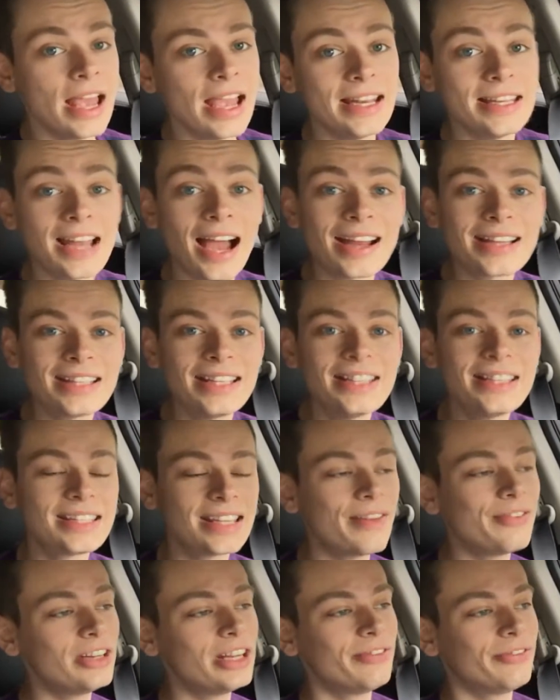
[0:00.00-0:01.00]
In
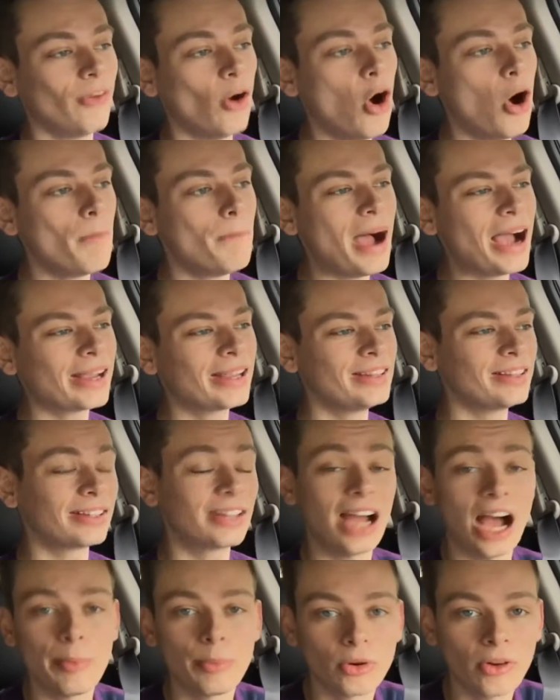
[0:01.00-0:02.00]
1974, back in the
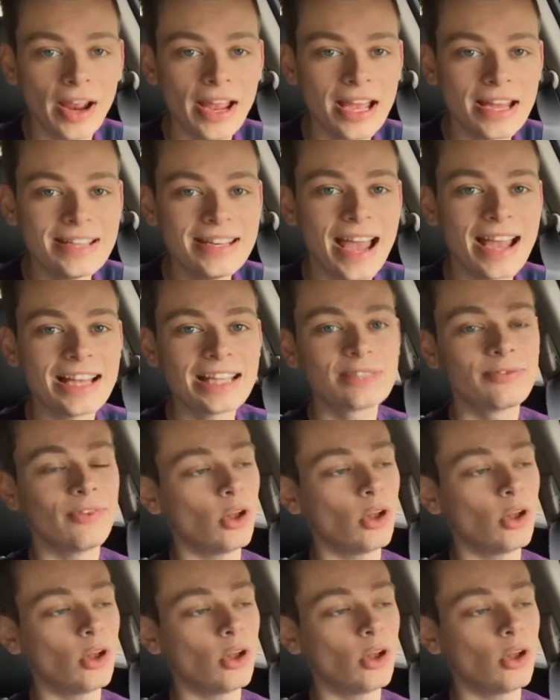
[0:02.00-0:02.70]
carburetor days,